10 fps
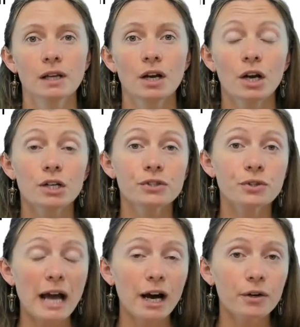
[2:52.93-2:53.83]
So
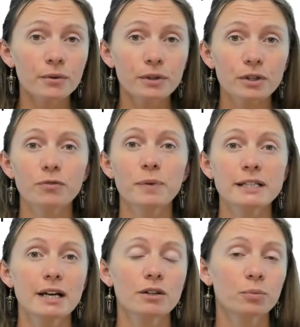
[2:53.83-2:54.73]
now you've picked
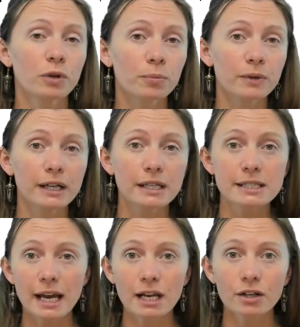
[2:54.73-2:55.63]
out an appropriate
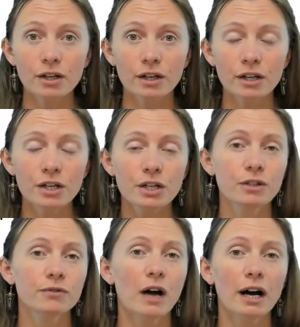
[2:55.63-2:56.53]
container,
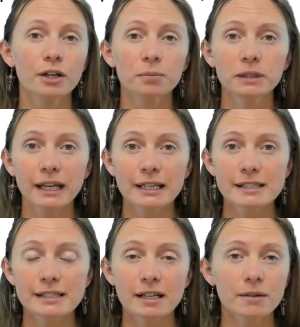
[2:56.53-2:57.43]
you've got your
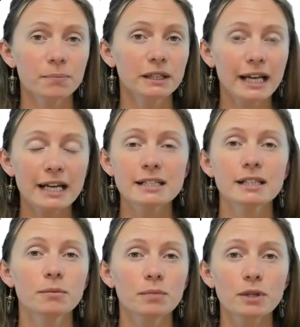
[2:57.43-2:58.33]
plants
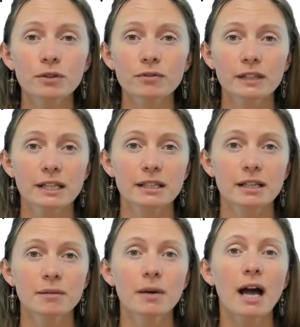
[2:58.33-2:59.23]
planted beautifully in
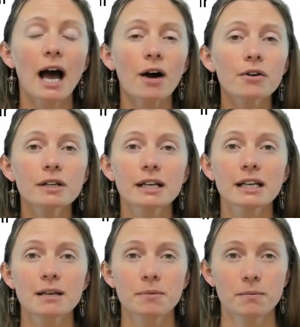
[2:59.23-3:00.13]
them. How are you going to
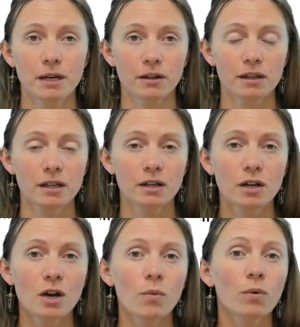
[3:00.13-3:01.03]
keep them healthy?
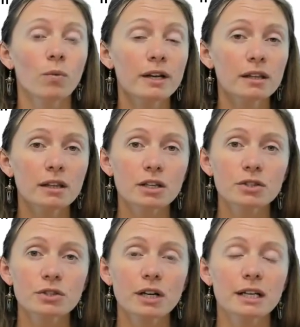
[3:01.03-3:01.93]
Well, one of the things
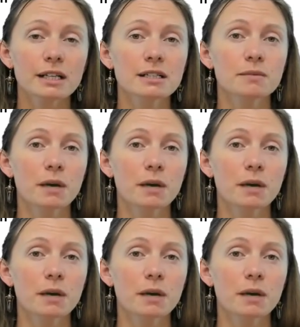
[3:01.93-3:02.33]
you're going to need to make